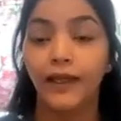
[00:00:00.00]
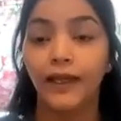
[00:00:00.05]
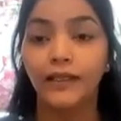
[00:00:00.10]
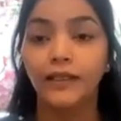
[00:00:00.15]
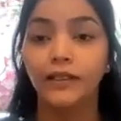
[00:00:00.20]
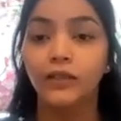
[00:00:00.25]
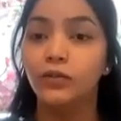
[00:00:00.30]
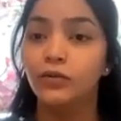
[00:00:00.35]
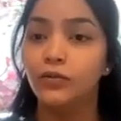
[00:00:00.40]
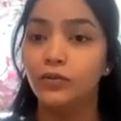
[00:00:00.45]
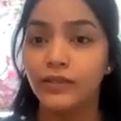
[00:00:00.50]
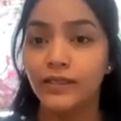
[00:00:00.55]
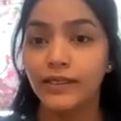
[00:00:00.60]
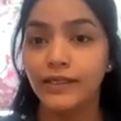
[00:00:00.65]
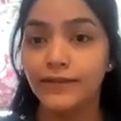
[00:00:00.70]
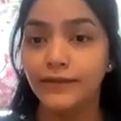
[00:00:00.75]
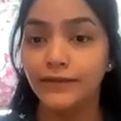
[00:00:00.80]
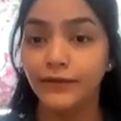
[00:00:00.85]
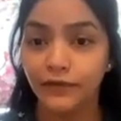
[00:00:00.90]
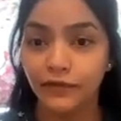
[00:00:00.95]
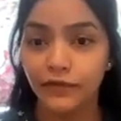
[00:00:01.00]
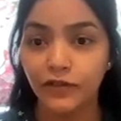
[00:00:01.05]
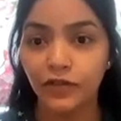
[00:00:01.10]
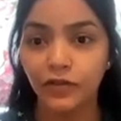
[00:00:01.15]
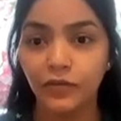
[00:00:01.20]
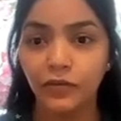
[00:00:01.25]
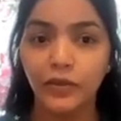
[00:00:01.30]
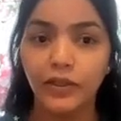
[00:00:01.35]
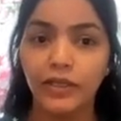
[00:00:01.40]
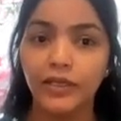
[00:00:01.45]
and loses 50
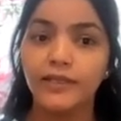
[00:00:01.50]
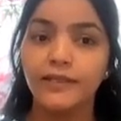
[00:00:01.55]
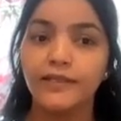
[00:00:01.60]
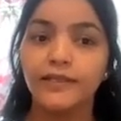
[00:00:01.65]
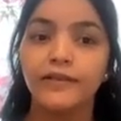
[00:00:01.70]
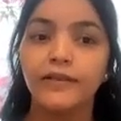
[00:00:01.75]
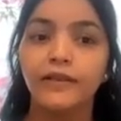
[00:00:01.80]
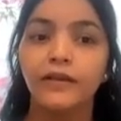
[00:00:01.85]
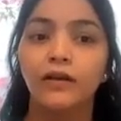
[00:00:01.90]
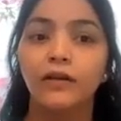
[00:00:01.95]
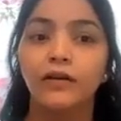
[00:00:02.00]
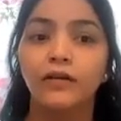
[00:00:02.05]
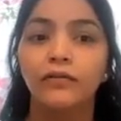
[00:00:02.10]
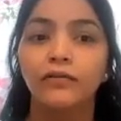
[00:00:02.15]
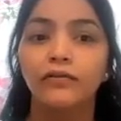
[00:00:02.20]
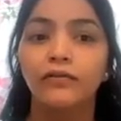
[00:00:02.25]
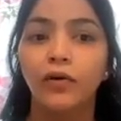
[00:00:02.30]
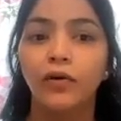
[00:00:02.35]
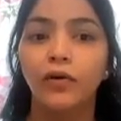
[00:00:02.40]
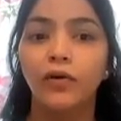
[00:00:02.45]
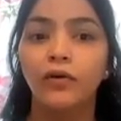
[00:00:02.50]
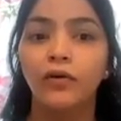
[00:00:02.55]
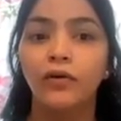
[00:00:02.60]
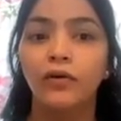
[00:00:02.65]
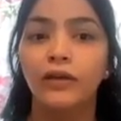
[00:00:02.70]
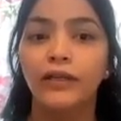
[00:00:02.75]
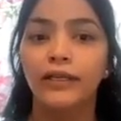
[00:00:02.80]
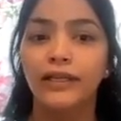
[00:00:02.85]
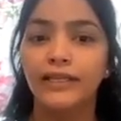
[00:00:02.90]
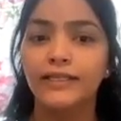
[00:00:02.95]
rupees
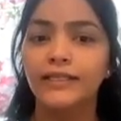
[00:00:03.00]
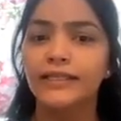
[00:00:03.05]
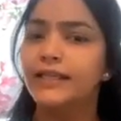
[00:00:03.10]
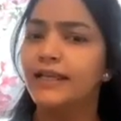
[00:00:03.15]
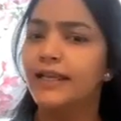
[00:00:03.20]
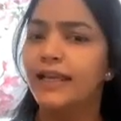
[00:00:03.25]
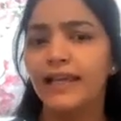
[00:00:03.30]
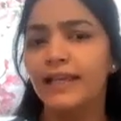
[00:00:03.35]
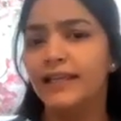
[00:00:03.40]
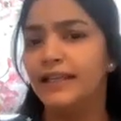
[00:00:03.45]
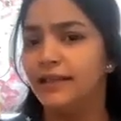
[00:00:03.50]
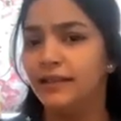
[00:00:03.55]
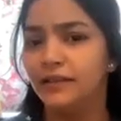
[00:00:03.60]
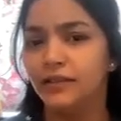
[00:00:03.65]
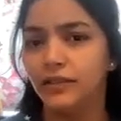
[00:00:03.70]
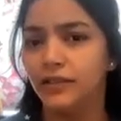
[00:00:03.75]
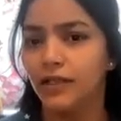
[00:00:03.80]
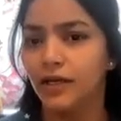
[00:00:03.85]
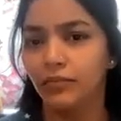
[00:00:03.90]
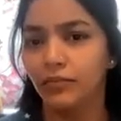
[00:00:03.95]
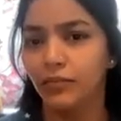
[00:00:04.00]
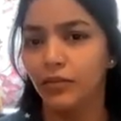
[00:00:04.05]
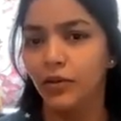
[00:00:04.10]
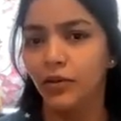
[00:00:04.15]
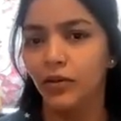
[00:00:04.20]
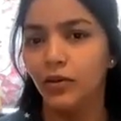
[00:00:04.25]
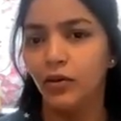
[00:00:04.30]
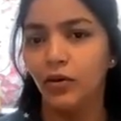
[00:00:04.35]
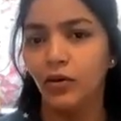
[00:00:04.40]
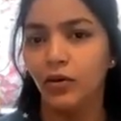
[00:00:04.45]
for getting any other
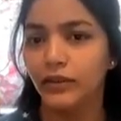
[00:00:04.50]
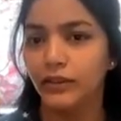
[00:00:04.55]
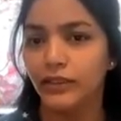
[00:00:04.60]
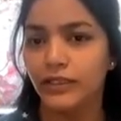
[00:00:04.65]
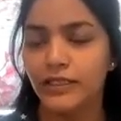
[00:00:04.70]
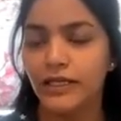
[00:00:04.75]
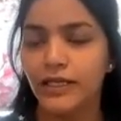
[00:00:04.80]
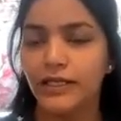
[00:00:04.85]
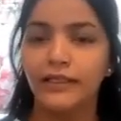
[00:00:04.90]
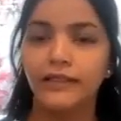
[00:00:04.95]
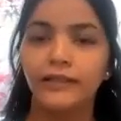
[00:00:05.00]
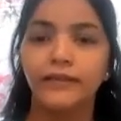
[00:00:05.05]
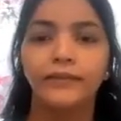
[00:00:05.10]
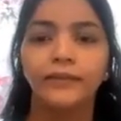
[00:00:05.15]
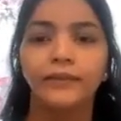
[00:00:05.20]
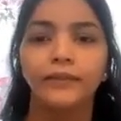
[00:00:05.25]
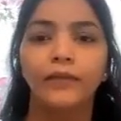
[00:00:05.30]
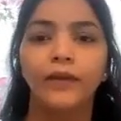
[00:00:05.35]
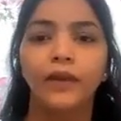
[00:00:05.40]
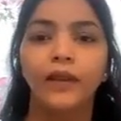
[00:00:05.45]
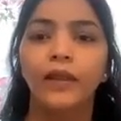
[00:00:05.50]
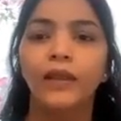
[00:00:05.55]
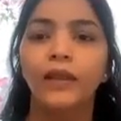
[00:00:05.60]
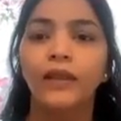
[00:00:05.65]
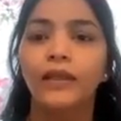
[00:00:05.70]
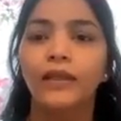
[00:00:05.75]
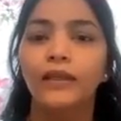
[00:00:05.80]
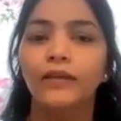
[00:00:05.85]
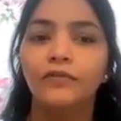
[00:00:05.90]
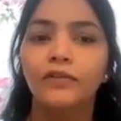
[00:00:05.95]
number on the die.
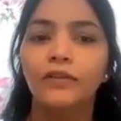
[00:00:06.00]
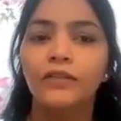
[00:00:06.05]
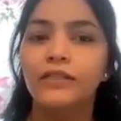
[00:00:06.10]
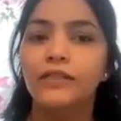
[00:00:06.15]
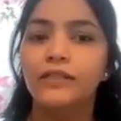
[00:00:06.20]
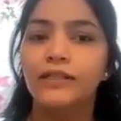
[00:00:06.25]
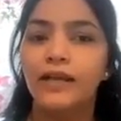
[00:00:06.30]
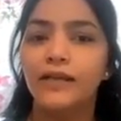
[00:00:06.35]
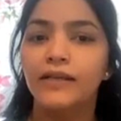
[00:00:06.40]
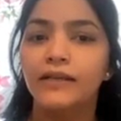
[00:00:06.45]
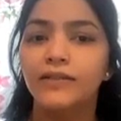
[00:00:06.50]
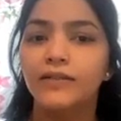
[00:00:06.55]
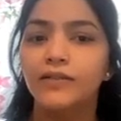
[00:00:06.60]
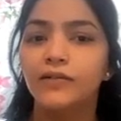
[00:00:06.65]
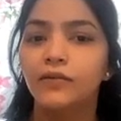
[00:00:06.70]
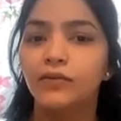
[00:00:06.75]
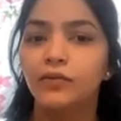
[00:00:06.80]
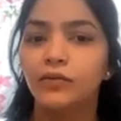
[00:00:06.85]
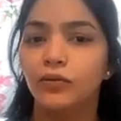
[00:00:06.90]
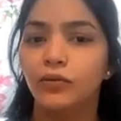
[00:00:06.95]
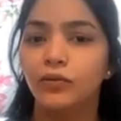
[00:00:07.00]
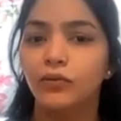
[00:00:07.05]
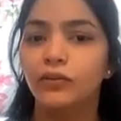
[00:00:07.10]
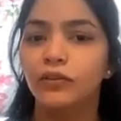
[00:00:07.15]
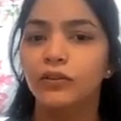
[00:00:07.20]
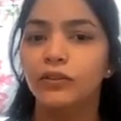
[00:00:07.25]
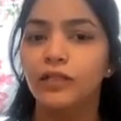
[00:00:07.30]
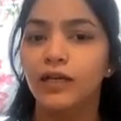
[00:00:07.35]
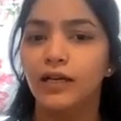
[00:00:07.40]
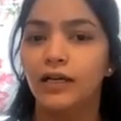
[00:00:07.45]
If he decides to throw
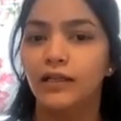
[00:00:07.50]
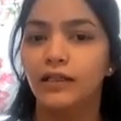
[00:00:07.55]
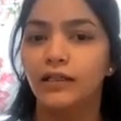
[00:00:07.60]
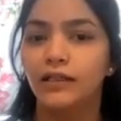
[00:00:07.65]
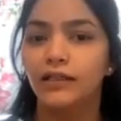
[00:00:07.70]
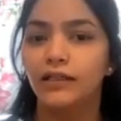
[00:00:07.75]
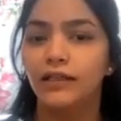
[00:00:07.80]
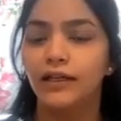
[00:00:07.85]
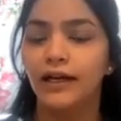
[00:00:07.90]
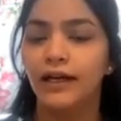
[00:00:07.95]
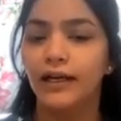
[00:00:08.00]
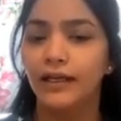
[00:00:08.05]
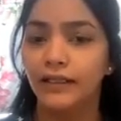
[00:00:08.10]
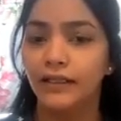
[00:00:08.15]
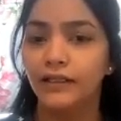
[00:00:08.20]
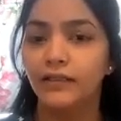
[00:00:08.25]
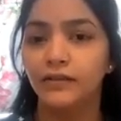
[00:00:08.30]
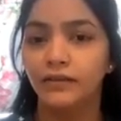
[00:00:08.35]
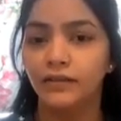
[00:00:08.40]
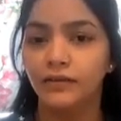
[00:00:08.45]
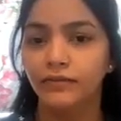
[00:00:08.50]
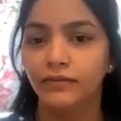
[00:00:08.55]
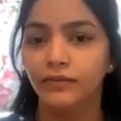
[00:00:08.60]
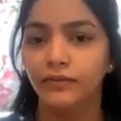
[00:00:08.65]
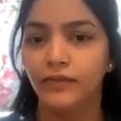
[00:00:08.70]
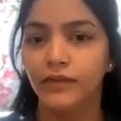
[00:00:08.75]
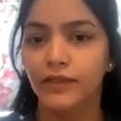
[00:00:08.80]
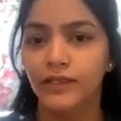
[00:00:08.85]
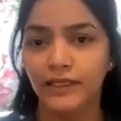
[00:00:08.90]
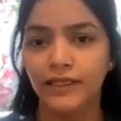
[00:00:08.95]
the die either
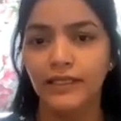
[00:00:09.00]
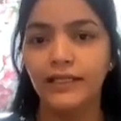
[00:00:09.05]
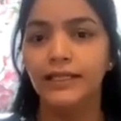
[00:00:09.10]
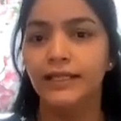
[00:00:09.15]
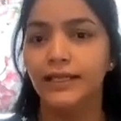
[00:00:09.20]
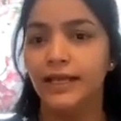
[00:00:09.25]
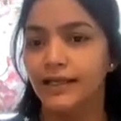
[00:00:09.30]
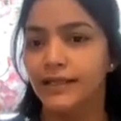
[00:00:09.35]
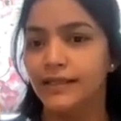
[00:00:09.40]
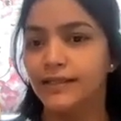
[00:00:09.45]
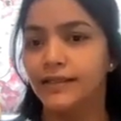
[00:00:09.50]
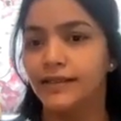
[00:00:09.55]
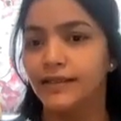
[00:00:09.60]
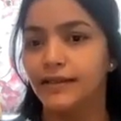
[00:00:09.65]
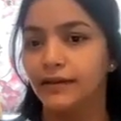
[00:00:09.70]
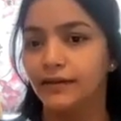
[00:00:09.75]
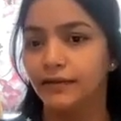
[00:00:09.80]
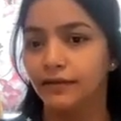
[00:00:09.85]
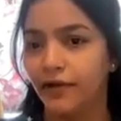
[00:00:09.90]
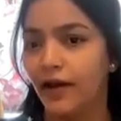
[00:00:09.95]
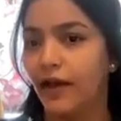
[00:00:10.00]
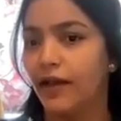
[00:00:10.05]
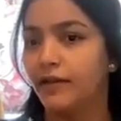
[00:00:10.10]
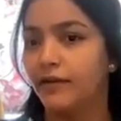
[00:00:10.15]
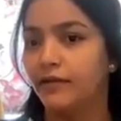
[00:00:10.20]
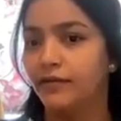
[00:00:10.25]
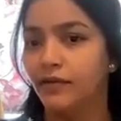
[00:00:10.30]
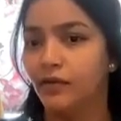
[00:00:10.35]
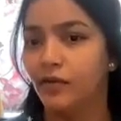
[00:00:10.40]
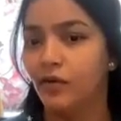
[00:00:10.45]
till he gets a
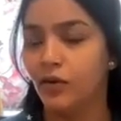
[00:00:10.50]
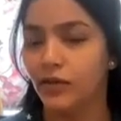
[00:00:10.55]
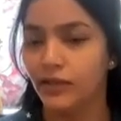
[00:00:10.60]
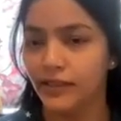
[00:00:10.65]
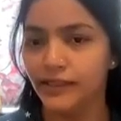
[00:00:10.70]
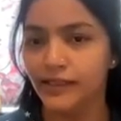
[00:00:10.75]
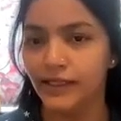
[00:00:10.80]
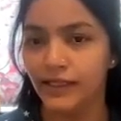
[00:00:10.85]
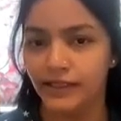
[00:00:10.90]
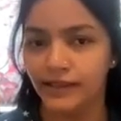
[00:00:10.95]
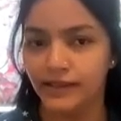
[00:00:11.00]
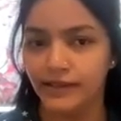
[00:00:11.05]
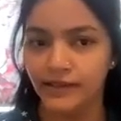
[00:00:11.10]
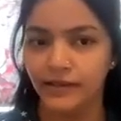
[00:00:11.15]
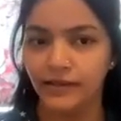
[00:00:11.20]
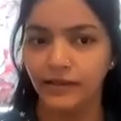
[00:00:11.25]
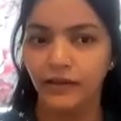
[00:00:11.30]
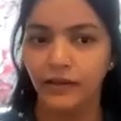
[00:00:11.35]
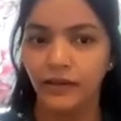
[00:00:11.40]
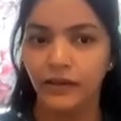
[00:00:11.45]
5 or 6